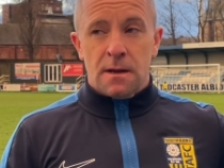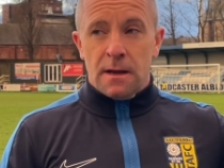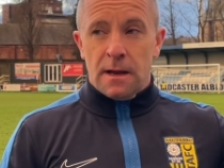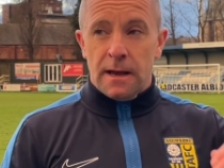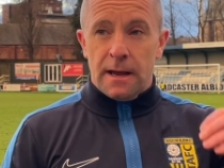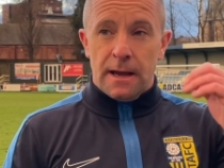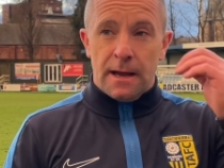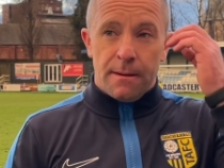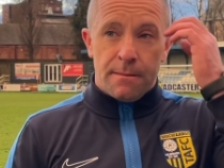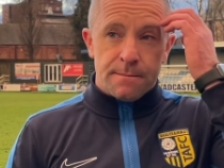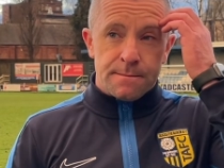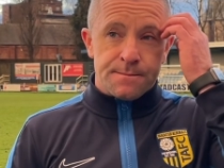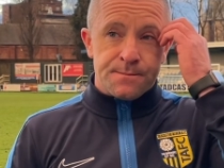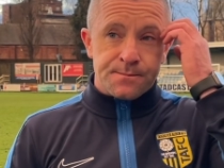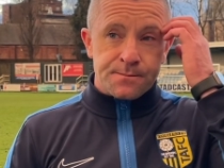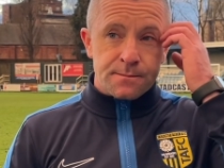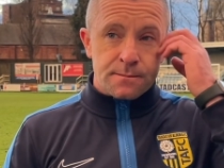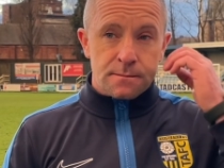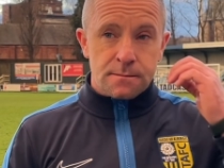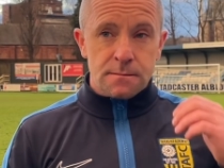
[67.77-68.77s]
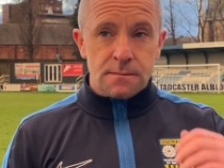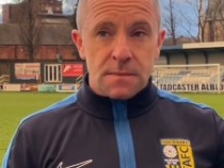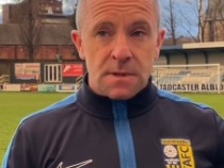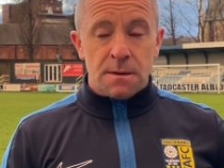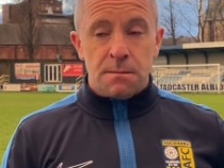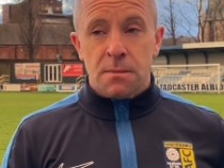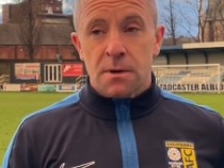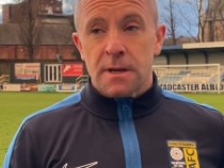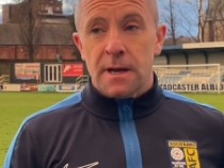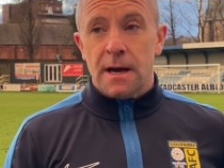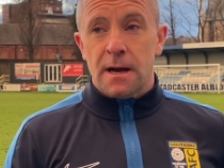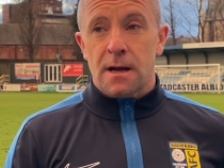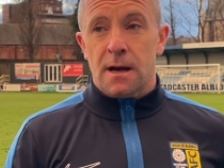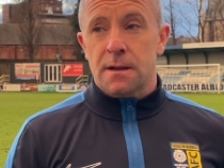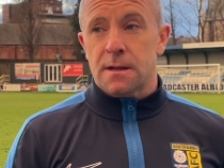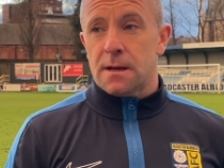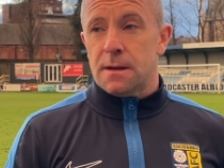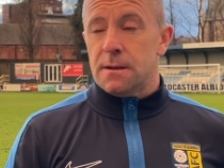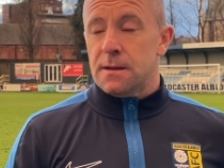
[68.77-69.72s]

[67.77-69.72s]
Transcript: But yeah,